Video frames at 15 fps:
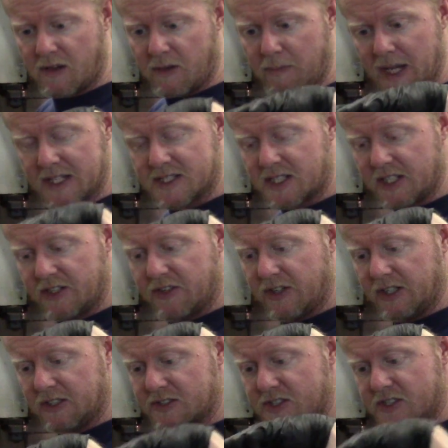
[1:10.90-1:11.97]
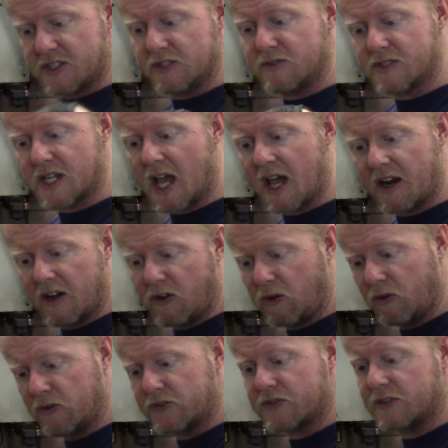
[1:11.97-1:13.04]
it basically drills the two side
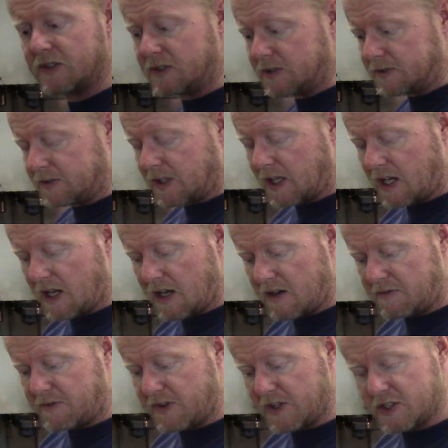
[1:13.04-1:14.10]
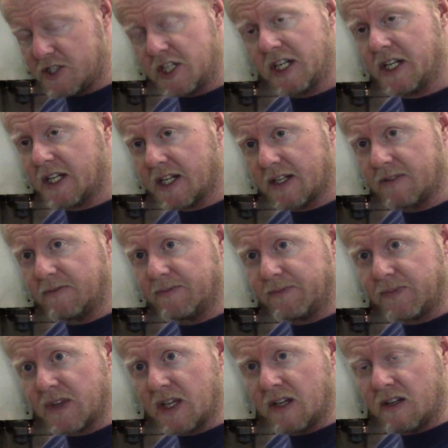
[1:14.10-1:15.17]
holes uh, for the jig
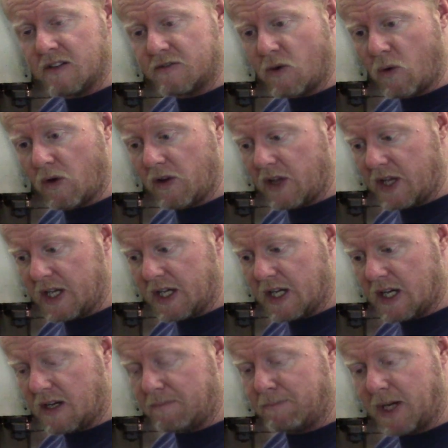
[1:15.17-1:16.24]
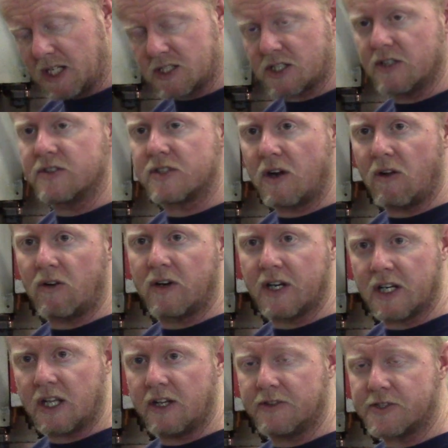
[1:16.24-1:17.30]
for the uh, MUX controller
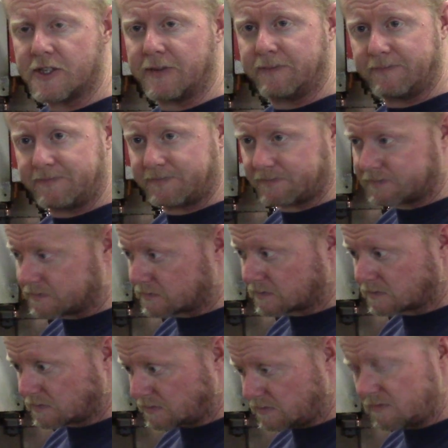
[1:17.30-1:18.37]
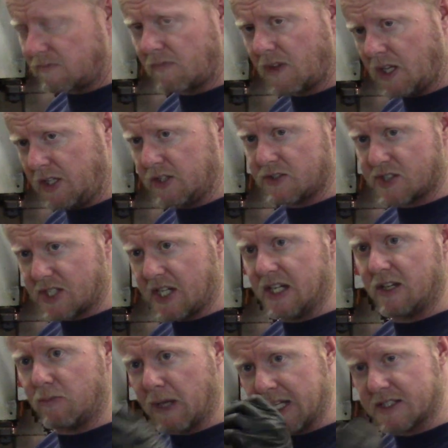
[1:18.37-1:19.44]
enclosure. And you'll
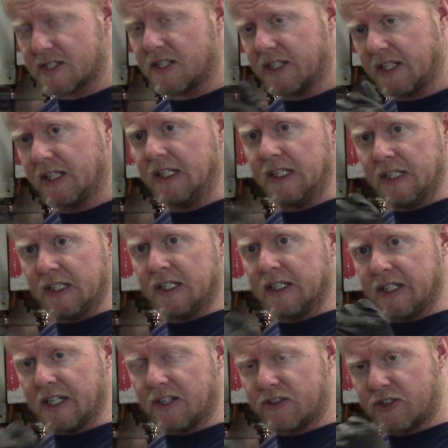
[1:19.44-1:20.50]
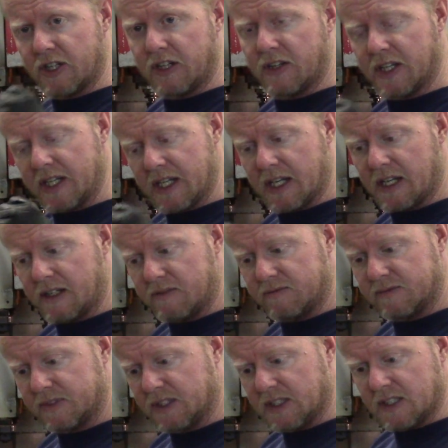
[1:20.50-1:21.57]
see it'll basically, it'll drill the,
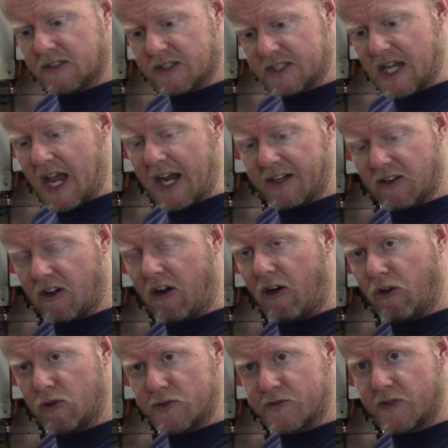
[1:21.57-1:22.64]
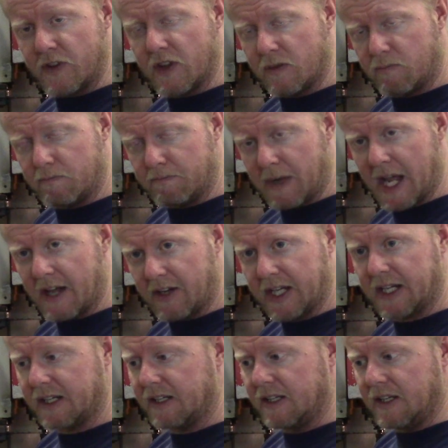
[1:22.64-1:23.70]
uh, the diagonal holes for the
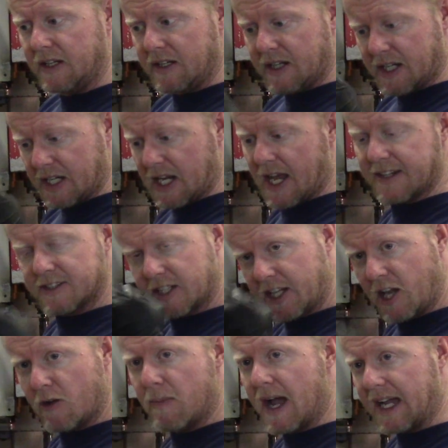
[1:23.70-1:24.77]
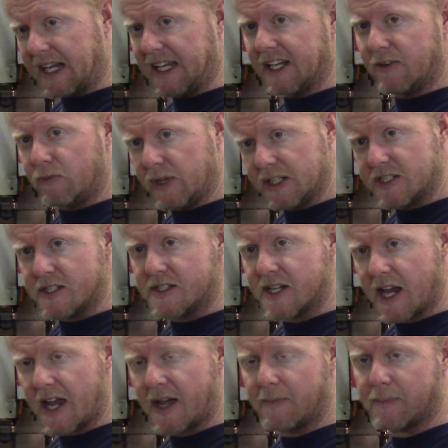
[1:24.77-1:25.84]
mounting and it'll actually go back in and rigid
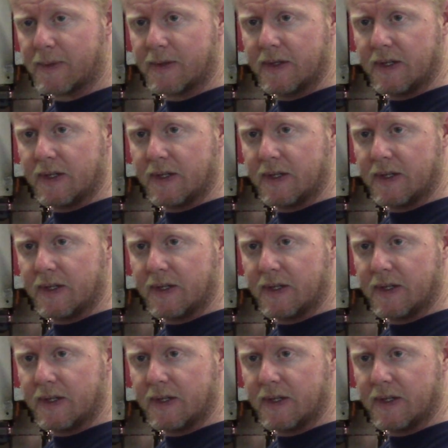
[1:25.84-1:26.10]
tap